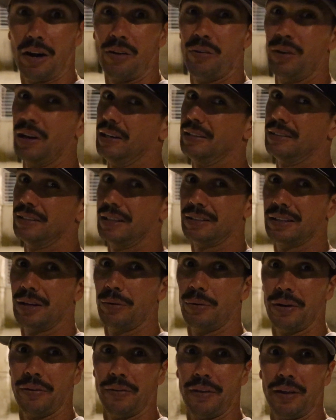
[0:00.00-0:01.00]
I really dig that
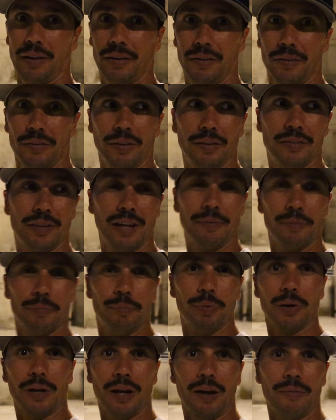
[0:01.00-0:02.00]
one that the team
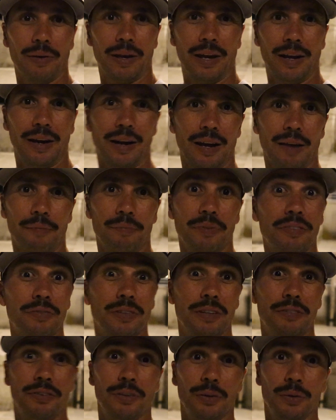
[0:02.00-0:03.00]
put up at
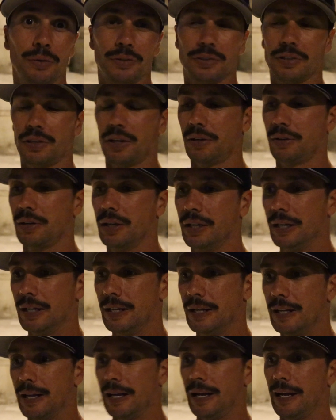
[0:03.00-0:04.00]
Nifty Few. So
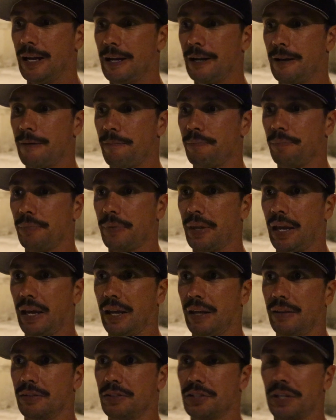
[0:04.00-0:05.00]

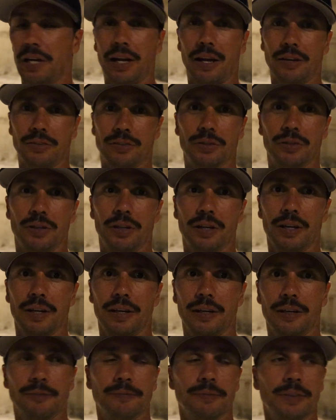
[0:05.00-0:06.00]
and shout out to
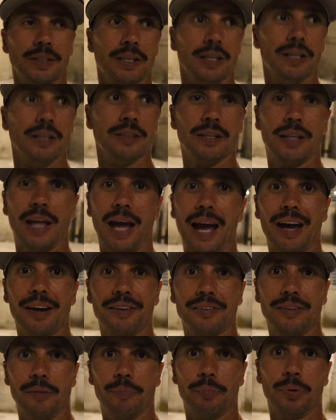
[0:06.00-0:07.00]
the
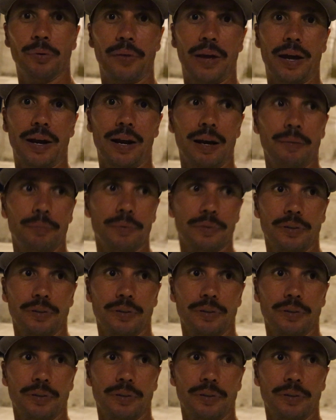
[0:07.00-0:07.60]
artist that put that up.